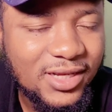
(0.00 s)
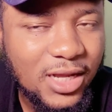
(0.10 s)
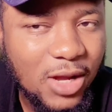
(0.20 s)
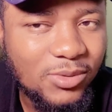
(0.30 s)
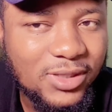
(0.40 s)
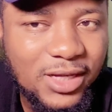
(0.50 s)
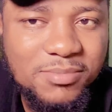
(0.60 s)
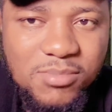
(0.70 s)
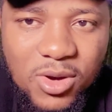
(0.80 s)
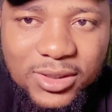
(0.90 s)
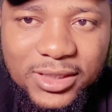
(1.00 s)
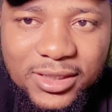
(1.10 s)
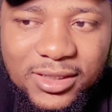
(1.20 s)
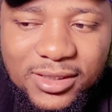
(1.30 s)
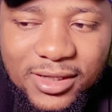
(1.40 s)
And without
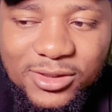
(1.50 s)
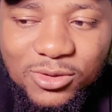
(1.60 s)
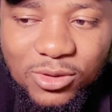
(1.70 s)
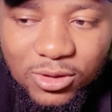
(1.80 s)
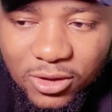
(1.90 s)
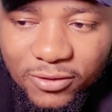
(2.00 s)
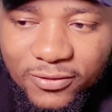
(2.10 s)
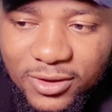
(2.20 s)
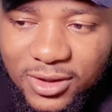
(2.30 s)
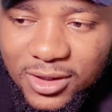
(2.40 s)
money, there's no love.